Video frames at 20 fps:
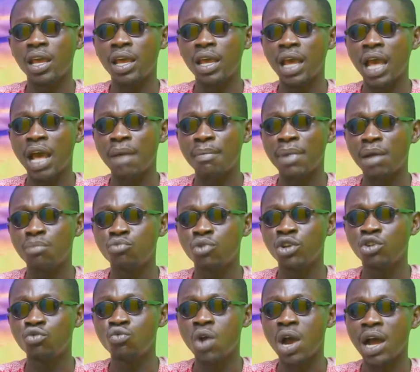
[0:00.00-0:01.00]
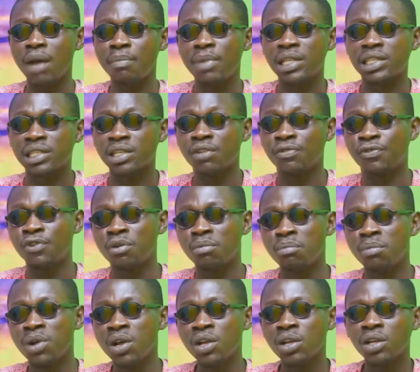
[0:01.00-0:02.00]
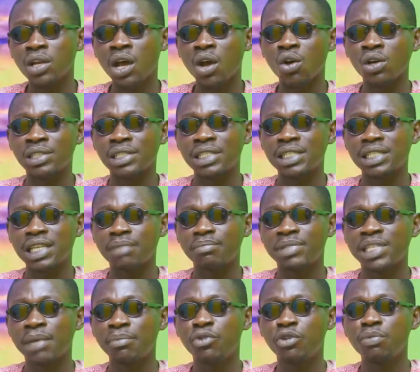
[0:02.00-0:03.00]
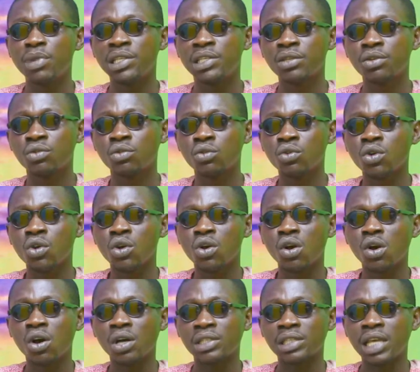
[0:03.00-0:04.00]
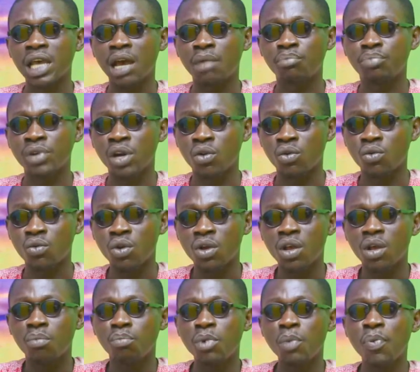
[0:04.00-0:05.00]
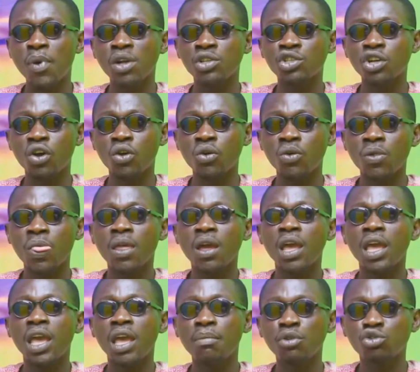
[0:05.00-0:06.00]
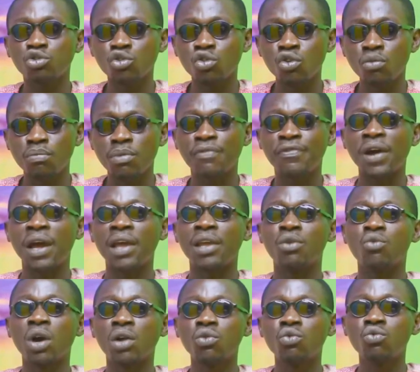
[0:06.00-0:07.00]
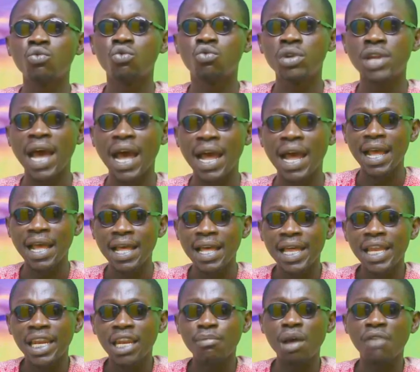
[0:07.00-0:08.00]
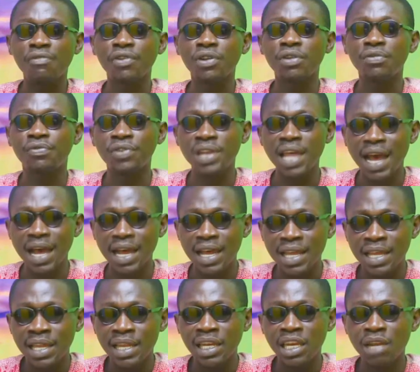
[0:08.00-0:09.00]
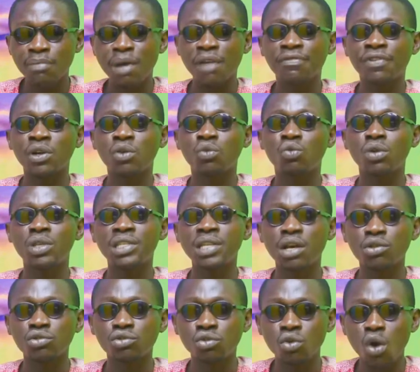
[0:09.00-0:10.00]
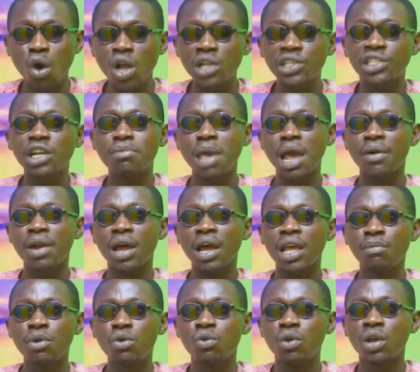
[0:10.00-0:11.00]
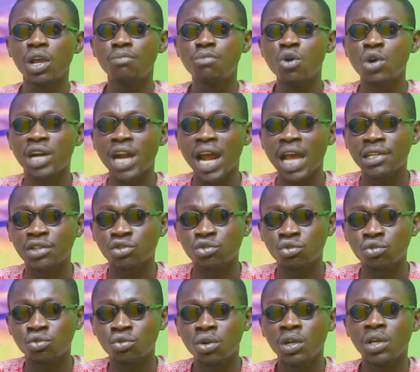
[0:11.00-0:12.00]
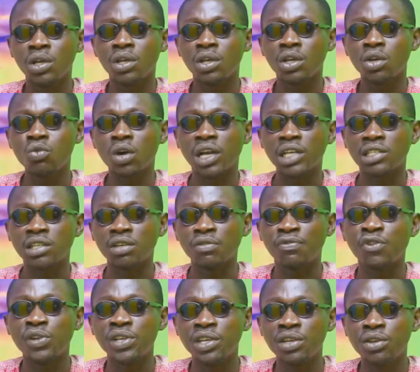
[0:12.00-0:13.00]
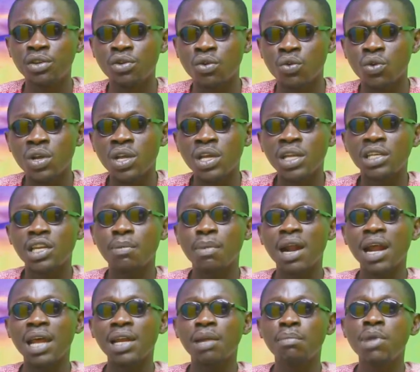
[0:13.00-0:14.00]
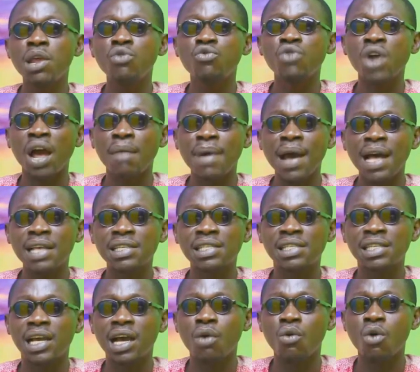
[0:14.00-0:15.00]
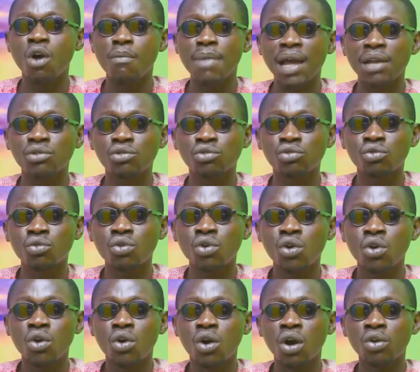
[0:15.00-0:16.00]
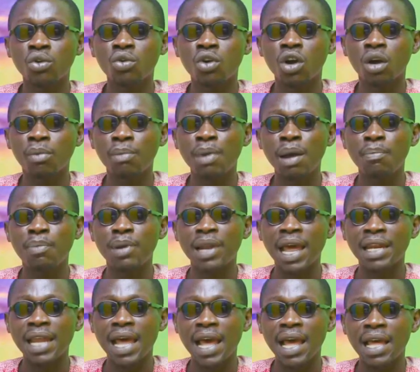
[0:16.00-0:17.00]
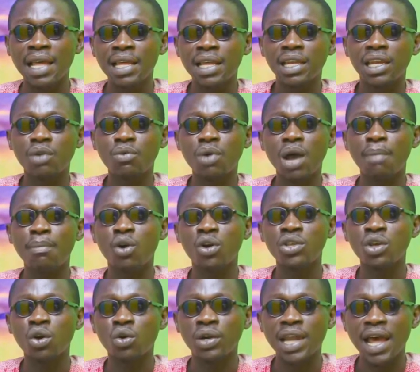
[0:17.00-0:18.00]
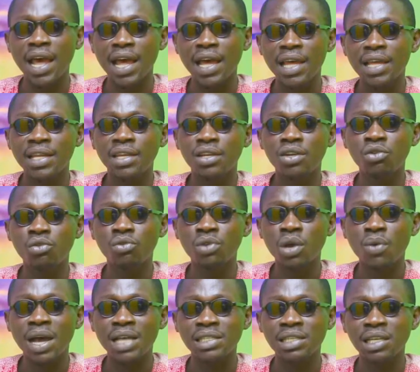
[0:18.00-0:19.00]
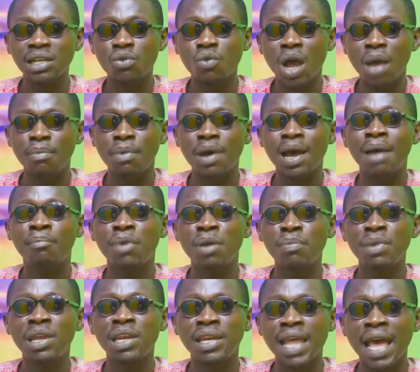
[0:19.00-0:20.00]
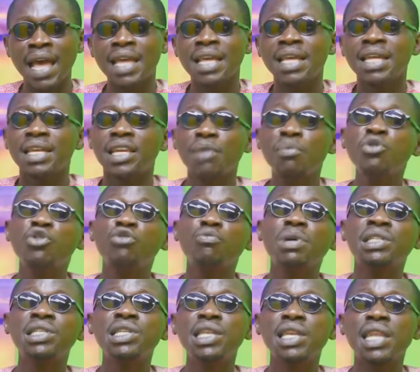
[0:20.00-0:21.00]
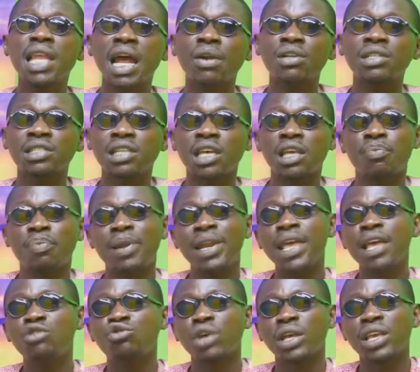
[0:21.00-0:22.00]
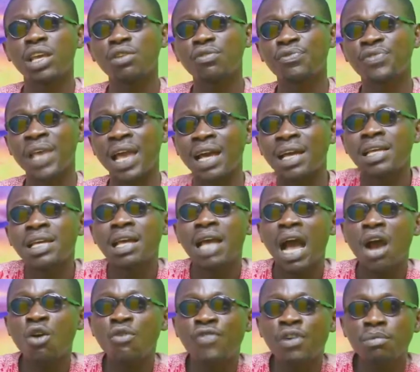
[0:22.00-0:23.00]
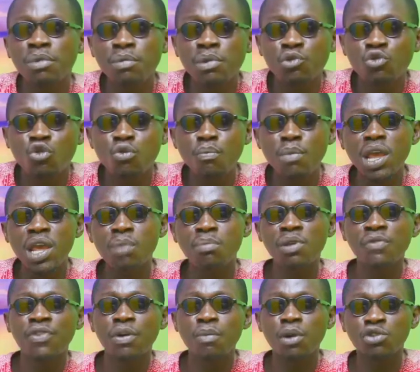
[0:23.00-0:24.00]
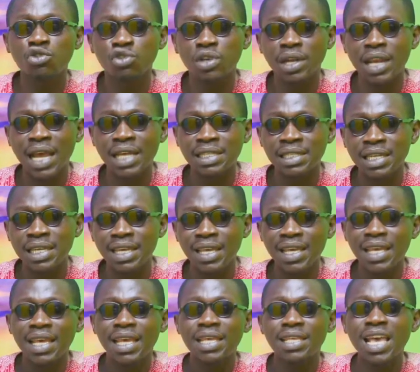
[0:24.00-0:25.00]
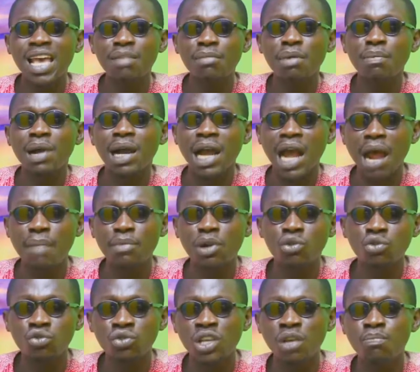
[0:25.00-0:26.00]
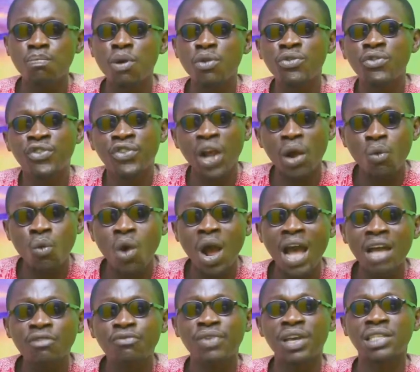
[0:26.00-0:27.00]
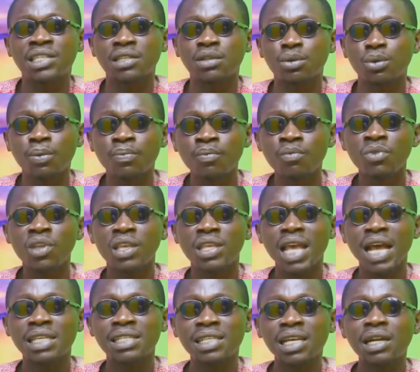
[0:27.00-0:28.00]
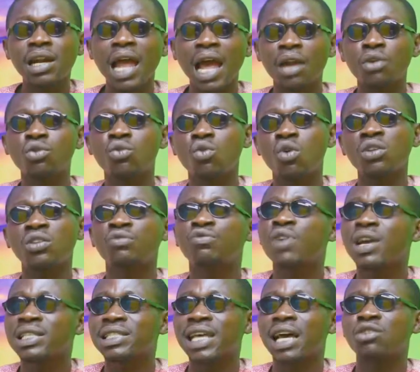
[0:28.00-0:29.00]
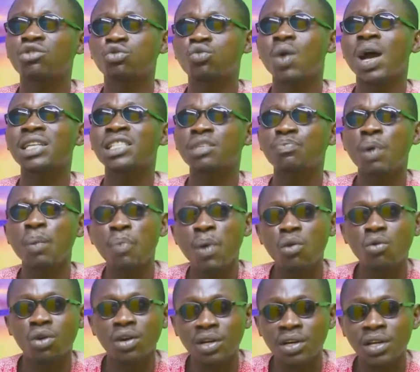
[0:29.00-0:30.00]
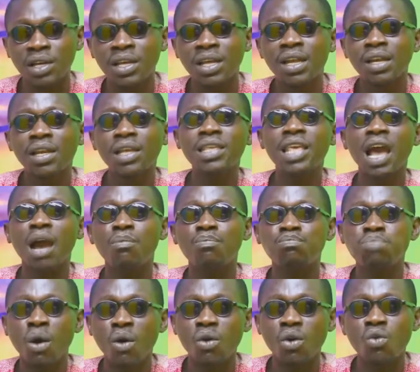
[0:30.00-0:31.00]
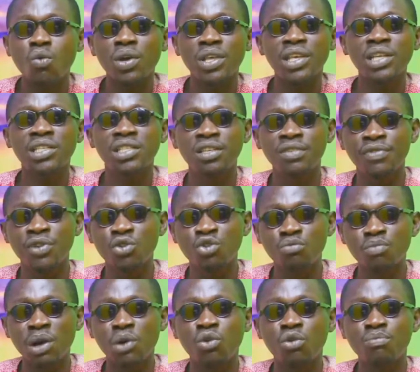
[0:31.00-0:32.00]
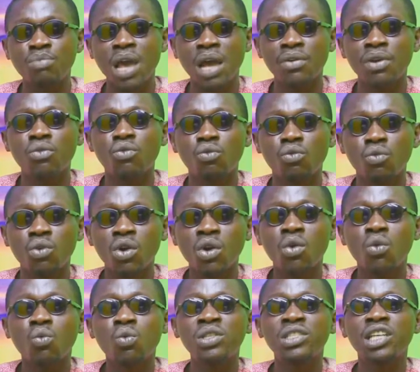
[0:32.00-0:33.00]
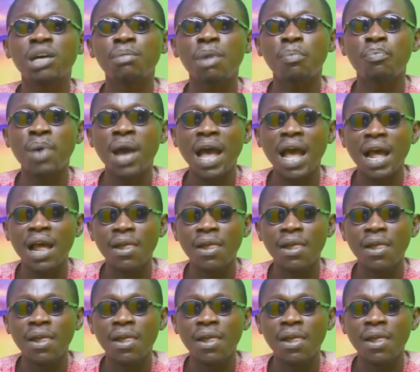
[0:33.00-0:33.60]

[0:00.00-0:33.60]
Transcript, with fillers: I'm up with you. I bet the phone. Now, as in some some Jimizino, as a brow. Mopocho, Emerson, Mofa, Iguanu, Kuda, Namafan Fida, Namafan Quisida, so on Cheviara, a book, a book cratcher, so it works a symphony. You do the man and me rabba, Sikawa man, so on no Ababa Banada. Na waba yoda no we wa san waba memenda dem dwumezi nyinaro se ipade eso hene fia awofa bibi kume bi foboto ye na ase nya ye ba ma camera do ye botwawo advert no ye asan a record voice ato ase papakor na ye abo o ye T V do ma obiare hu wonza mapa